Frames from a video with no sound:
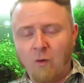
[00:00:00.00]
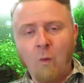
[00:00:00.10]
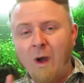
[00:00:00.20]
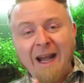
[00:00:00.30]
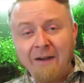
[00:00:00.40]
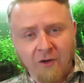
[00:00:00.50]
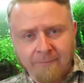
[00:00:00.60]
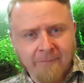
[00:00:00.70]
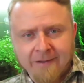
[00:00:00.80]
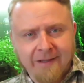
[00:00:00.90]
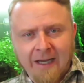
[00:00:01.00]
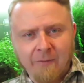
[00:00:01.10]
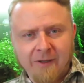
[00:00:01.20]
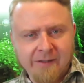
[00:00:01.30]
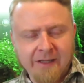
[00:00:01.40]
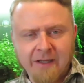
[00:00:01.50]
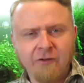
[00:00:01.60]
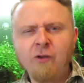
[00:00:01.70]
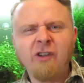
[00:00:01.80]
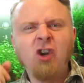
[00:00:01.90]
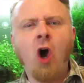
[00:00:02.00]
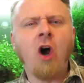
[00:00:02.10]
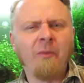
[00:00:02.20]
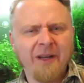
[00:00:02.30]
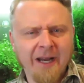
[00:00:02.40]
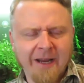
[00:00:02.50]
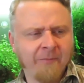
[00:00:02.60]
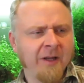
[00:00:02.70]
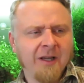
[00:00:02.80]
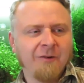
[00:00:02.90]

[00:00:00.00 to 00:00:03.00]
whatever. Anyways, and they'll use a common name,